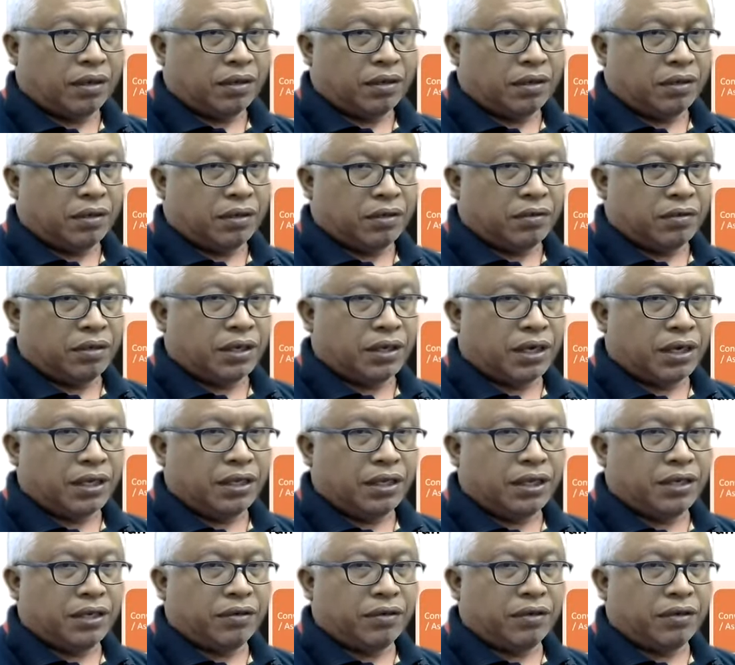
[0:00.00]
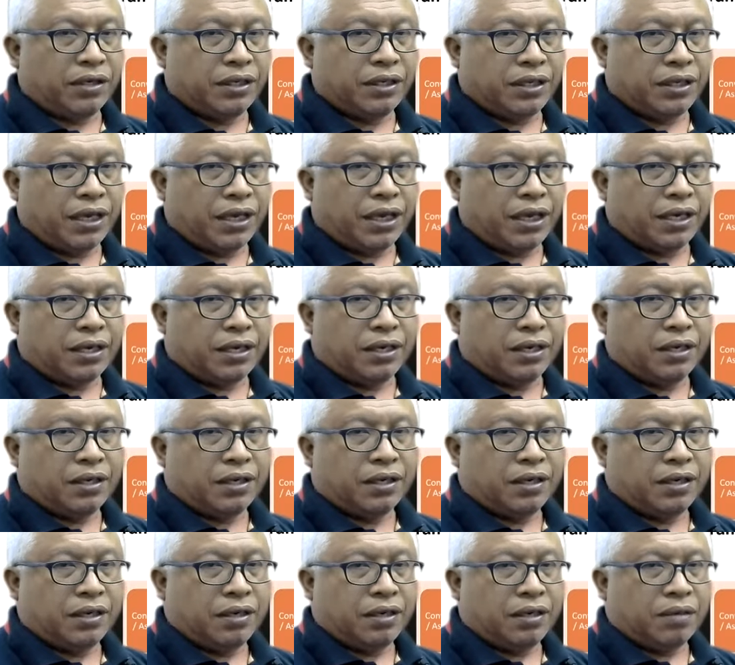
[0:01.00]
So the country or the state,
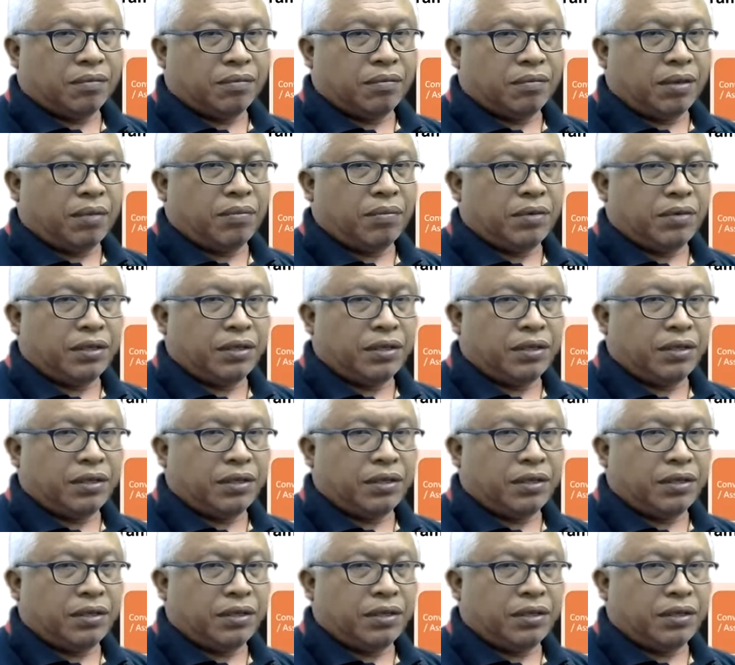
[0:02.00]
member